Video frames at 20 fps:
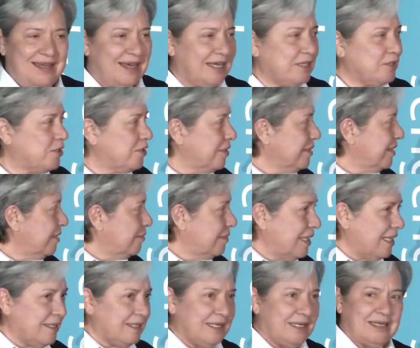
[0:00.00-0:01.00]
I turned
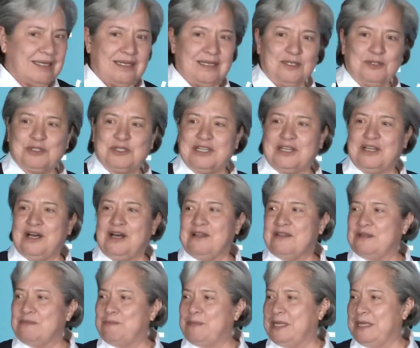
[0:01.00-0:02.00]
around and I looked at all
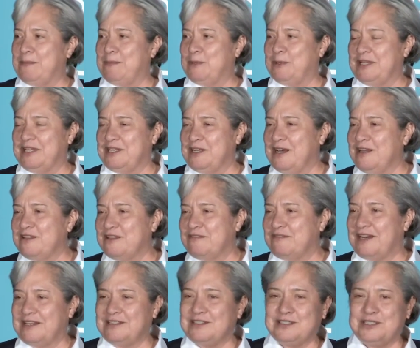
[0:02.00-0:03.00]
the people and all the
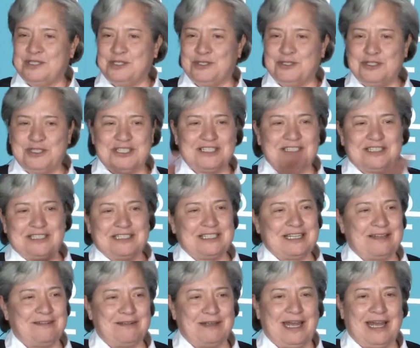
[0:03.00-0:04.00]
volunteers, just as
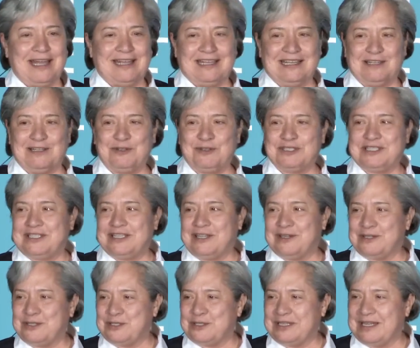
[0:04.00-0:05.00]
I can look
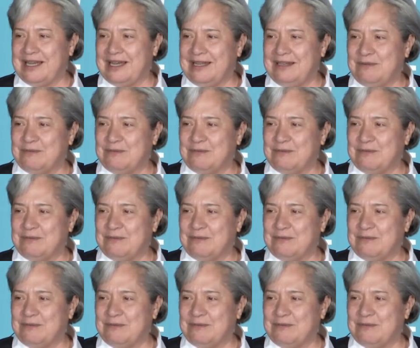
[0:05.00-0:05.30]
here tonight.